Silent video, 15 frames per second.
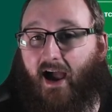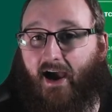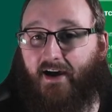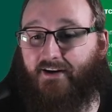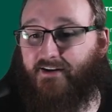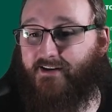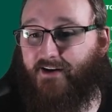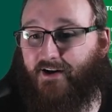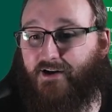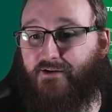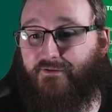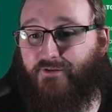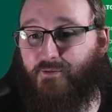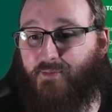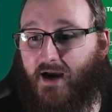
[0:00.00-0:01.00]
And I kind
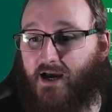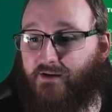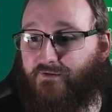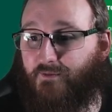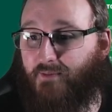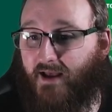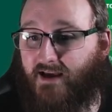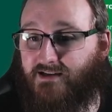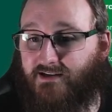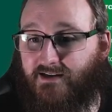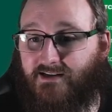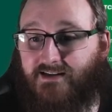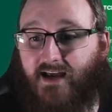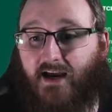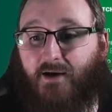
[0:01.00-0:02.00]
of feel bad for players
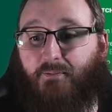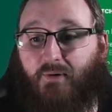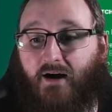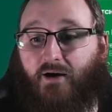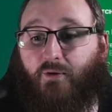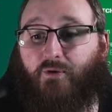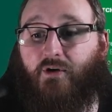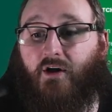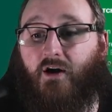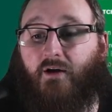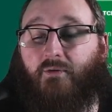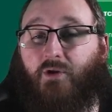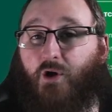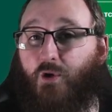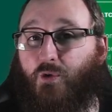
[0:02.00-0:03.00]
like Zach Brown,
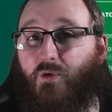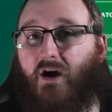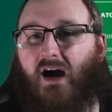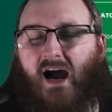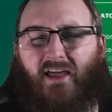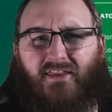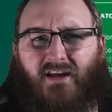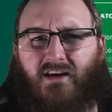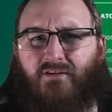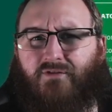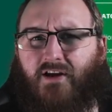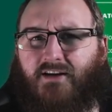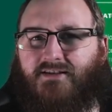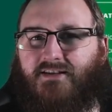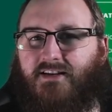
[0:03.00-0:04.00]
who at the end of
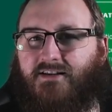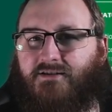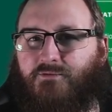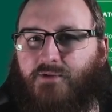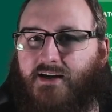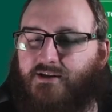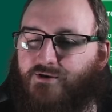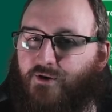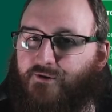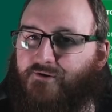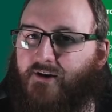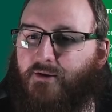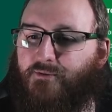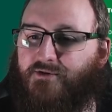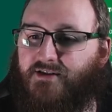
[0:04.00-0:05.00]
last season, his
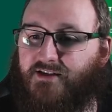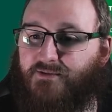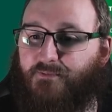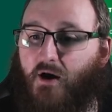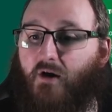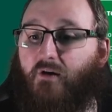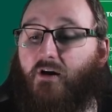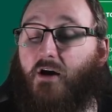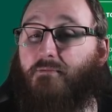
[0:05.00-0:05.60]
contract was expiring.